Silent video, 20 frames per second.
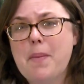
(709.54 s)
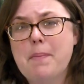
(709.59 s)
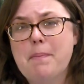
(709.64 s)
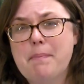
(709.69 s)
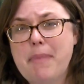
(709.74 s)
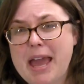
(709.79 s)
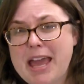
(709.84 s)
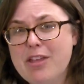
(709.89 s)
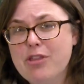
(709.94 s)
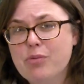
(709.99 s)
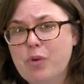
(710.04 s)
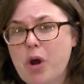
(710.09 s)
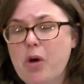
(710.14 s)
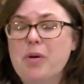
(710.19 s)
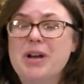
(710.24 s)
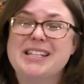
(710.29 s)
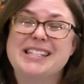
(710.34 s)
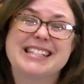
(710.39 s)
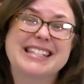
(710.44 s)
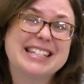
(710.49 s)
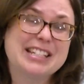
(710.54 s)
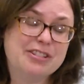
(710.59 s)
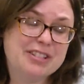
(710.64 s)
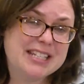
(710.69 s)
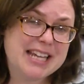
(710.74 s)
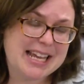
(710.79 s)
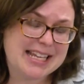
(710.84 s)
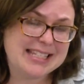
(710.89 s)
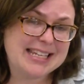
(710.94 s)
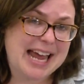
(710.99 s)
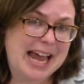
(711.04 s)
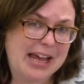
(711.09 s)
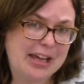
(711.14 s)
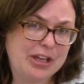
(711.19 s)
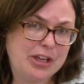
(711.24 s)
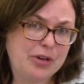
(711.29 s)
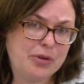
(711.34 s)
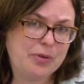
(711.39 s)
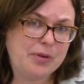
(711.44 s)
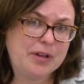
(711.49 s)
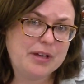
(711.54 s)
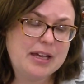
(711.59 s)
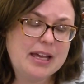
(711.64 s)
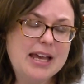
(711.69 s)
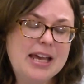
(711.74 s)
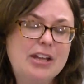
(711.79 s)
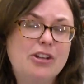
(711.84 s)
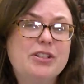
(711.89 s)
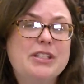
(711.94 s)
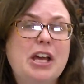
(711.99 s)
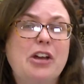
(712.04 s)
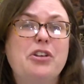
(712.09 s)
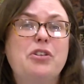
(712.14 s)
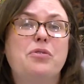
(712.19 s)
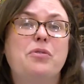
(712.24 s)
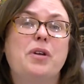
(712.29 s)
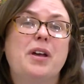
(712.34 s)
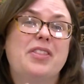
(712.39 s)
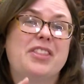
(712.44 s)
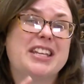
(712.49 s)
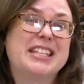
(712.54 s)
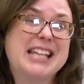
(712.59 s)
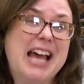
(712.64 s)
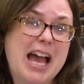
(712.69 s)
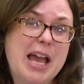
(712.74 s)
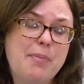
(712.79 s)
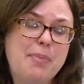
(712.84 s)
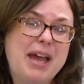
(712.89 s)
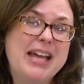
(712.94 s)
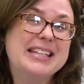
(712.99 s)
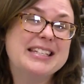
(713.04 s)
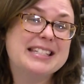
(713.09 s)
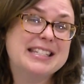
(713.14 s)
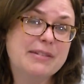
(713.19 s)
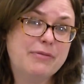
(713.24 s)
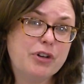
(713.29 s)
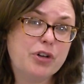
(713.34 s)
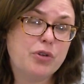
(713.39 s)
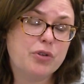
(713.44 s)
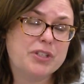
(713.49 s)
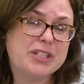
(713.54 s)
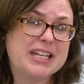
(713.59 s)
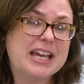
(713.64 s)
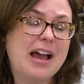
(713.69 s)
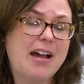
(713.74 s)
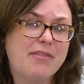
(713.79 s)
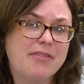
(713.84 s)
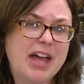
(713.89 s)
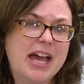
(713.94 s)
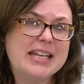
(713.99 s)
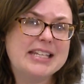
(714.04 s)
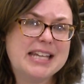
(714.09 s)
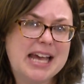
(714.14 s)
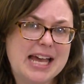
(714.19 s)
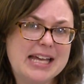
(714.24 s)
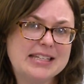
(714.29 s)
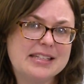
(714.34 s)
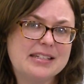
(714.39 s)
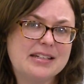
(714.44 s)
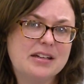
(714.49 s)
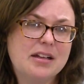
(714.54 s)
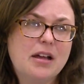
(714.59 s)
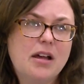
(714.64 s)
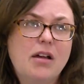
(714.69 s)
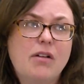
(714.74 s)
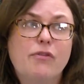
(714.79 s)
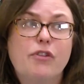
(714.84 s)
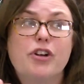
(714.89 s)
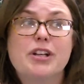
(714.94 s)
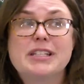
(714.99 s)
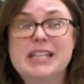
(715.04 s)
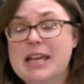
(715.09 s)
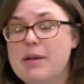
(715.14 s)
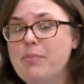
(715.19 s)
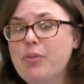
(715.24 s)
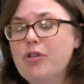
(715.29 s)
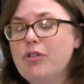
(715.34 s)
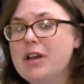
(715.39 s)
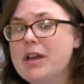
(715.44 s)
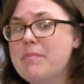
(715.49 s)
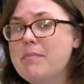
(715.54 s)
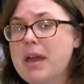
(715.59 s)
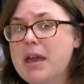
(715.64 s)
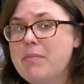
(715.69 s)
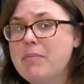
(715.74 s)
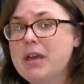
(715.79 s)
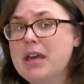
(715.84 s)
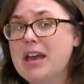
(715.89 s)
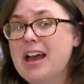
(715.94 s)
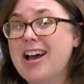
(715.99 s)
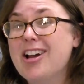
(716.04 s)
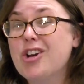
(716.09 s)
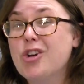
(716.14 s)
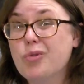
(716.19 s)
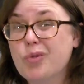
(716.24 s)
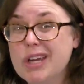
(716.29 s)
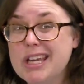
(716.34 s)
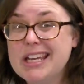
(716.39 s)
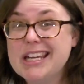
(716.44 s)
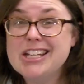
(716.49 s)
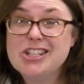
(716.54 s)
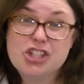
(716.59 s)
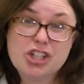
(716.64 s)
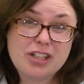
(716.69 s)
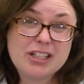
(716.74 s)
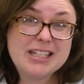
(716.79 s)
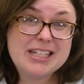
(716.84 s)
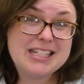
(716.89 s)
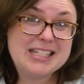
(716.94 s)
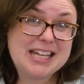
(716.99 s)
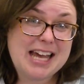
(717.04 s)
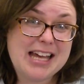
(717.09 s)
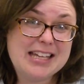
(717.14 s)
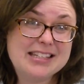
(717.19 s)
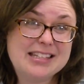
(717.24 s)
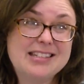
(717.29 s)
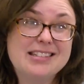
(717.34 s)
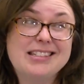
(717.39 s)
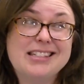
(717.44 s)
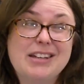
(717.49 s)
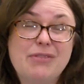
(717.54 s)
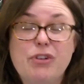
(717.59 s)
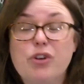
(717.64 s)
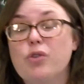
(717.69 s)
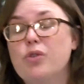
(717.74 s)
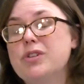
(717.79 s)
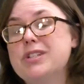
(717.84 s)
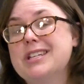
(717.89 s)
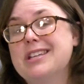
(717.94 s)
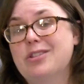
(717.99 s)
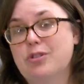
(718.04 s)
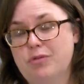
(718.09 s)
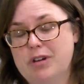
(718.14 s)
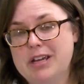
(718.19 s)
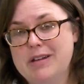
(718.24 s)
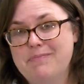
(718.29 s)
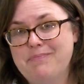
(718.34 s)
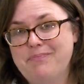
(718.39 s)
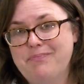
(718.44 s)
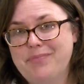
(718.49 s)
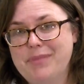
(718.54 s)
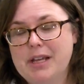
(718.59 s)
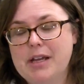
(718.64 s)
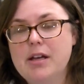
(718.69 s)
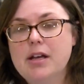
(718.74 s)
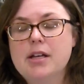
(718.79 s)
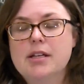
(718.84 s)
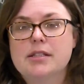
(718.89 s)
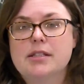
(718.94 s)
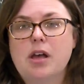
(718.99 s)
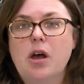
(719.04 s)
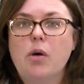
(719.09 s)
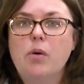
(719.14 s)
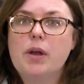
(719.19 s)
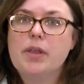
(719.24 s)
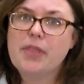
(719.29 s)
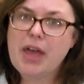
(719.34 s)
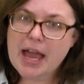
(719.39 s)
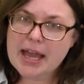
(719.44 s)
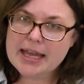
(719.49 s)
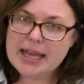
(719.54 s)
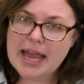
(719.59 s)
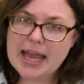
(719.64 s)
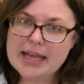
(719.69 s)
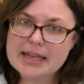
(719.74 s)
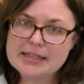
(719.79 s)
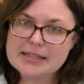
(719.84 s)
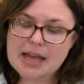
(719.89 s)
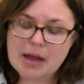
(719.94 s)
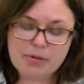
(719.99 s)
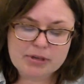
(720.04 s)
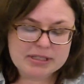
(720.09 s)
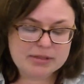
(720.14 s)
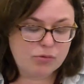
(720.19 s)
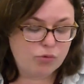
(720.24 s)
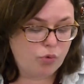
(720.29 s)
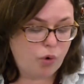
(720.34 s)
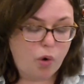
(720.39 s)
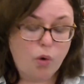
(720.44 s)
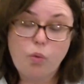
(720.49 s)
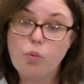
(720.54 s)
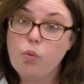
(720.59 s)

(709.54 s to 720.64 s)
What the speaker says: may throw a skill test at you. It'll tell you the type and difficulty of that test. For example, it may be a green agility test, difficulty 3. So in that case, I would roll